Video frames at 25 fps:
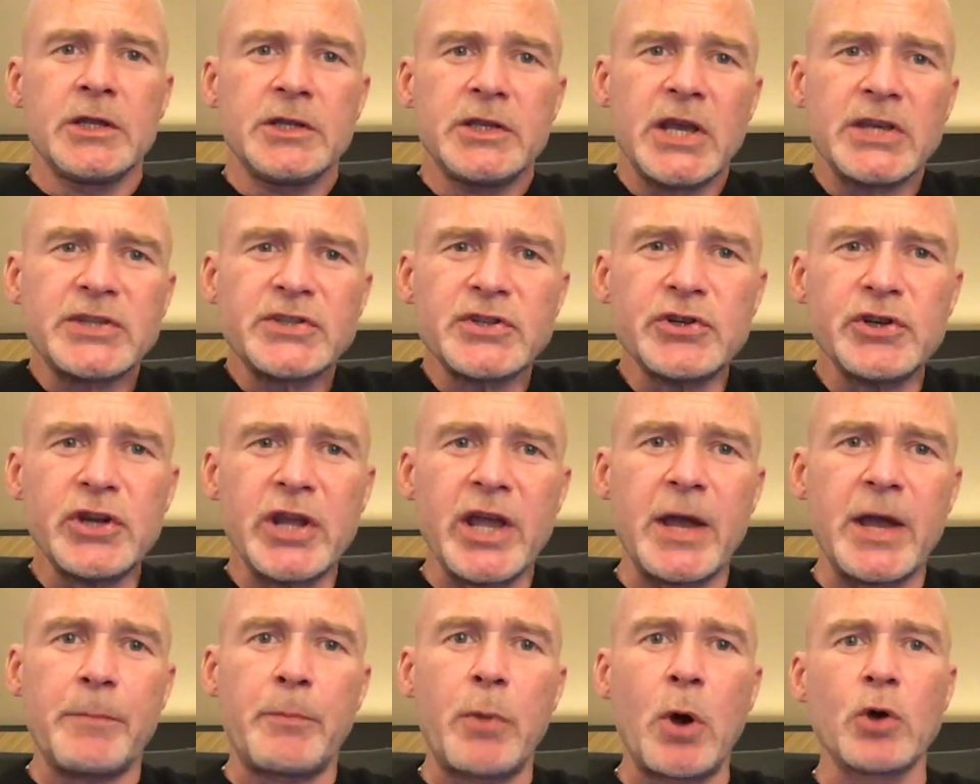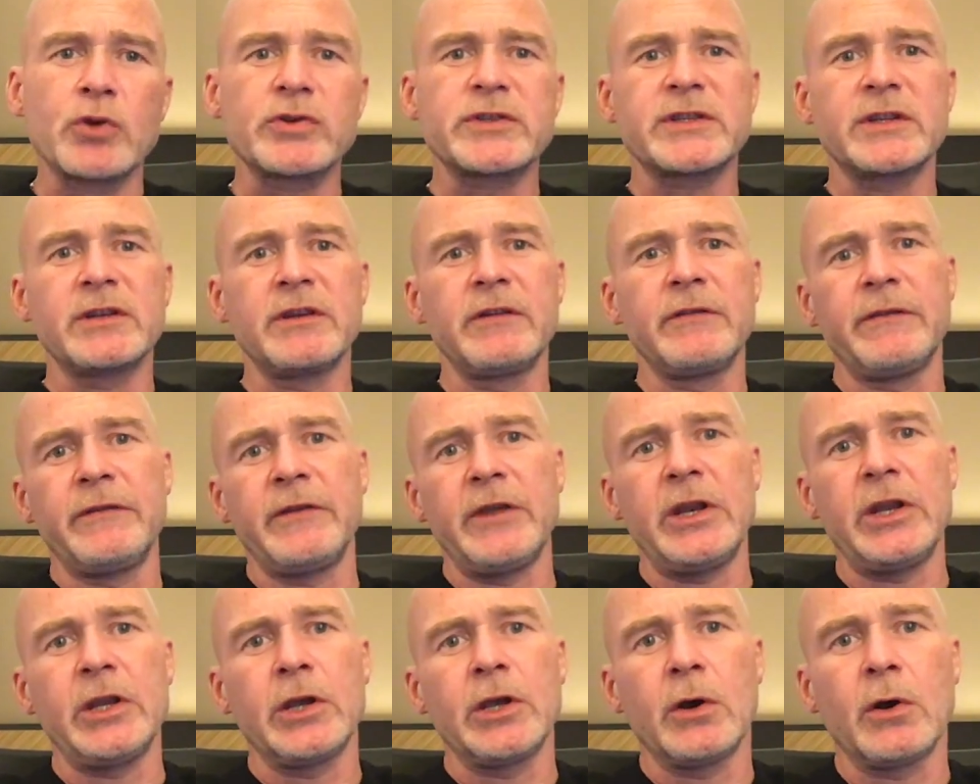Yesterday I posted a
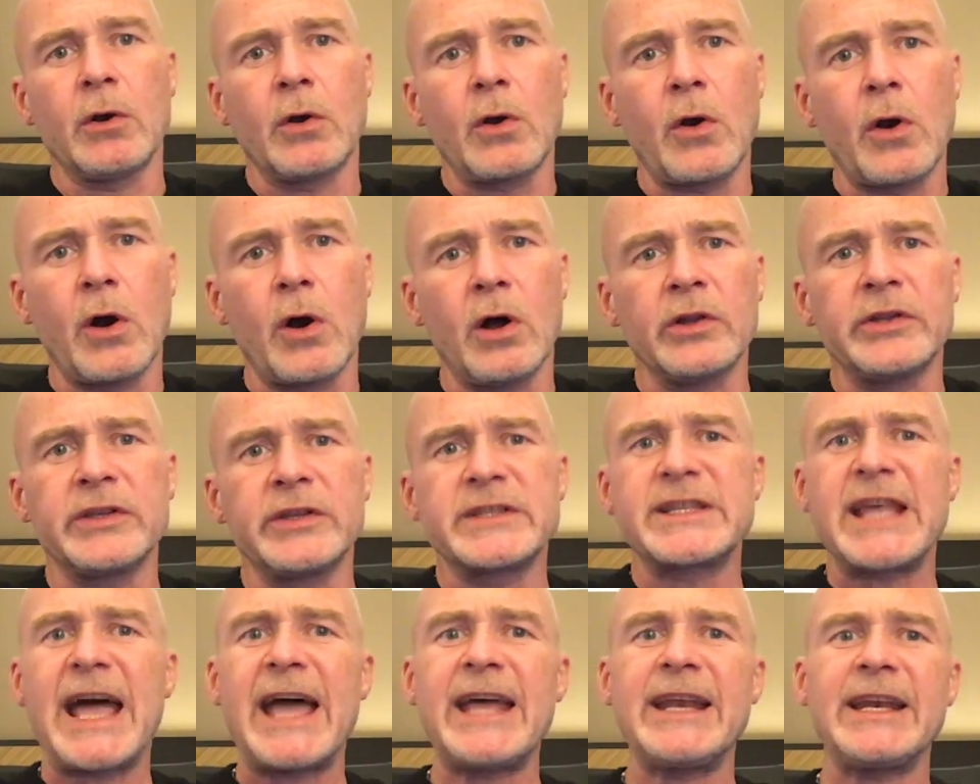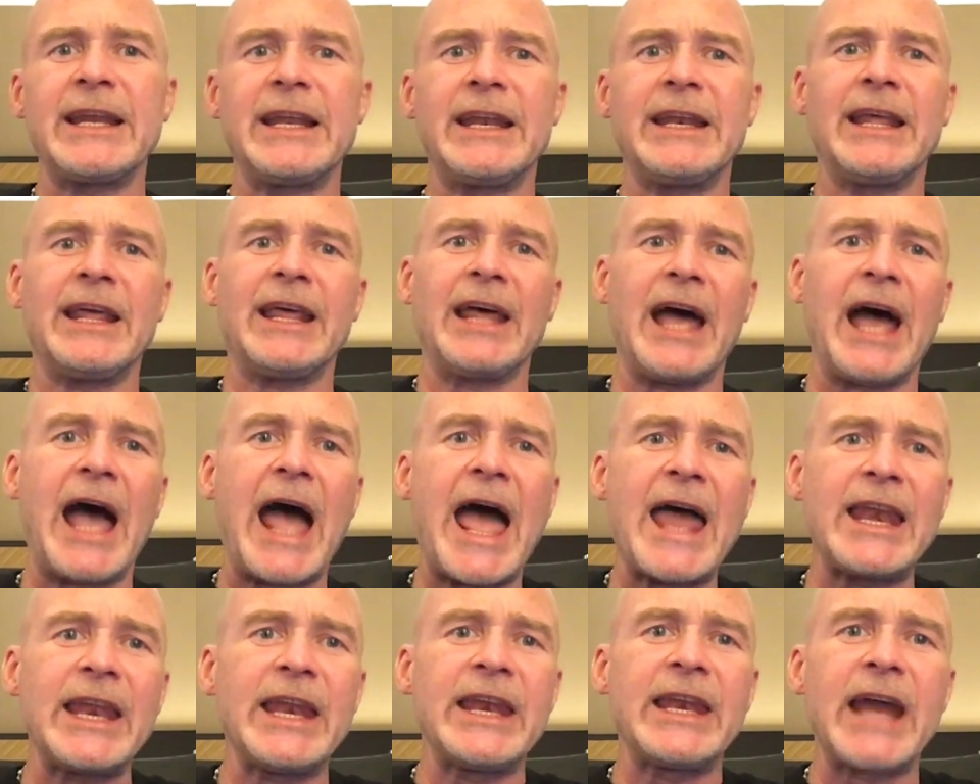video called, Is That an
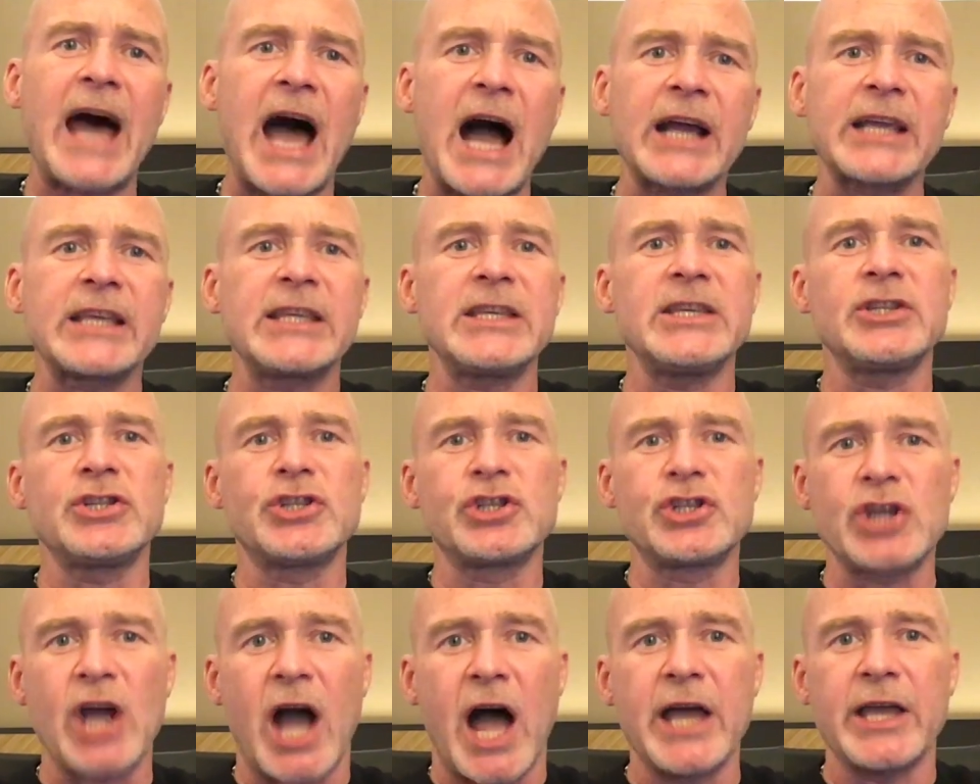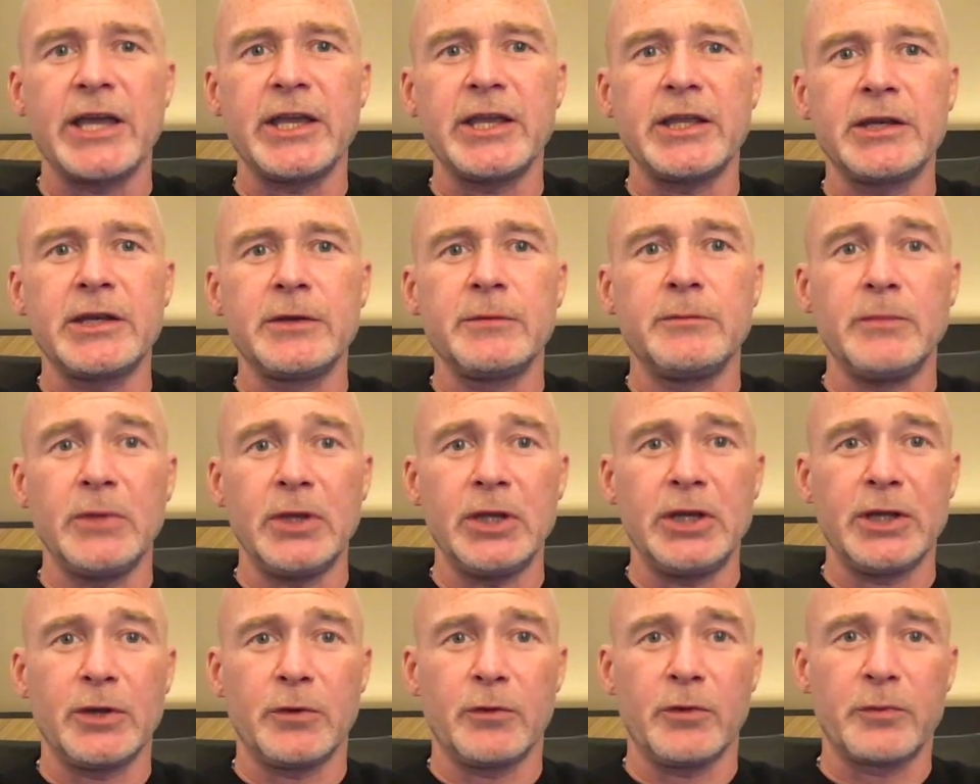Anunnaki Giant
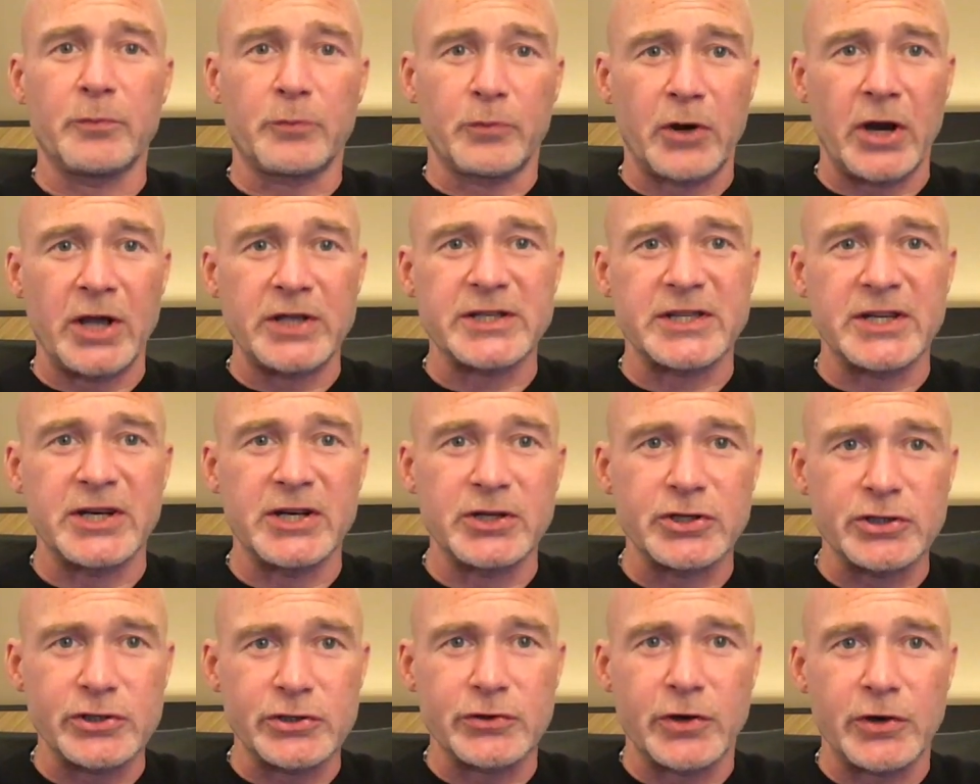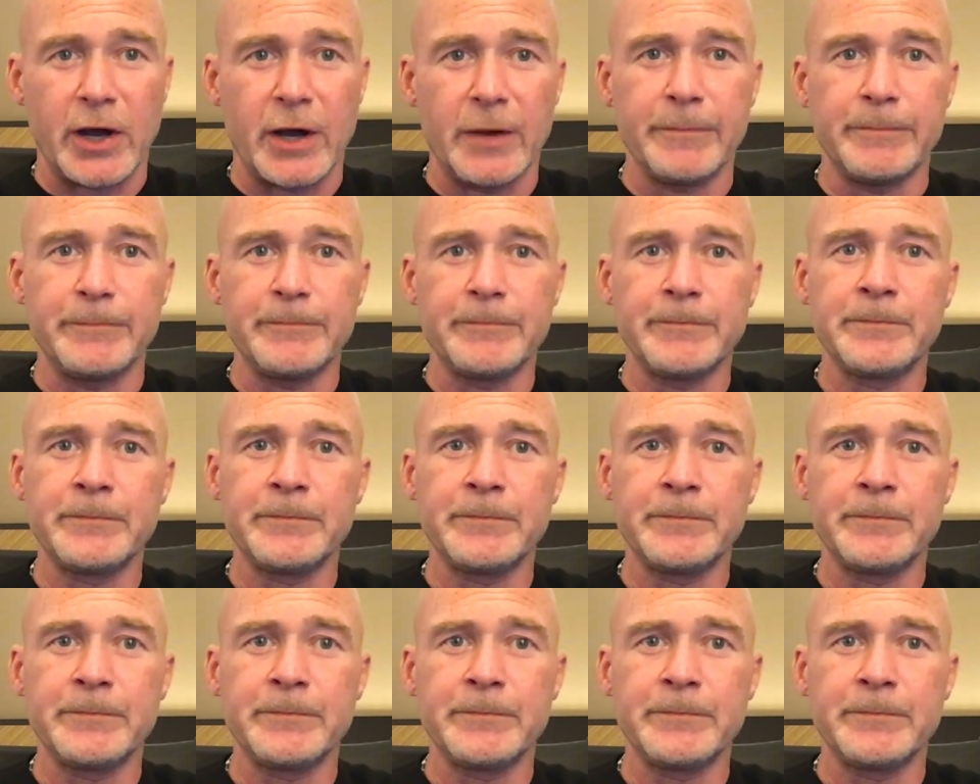Meeting with President Trump?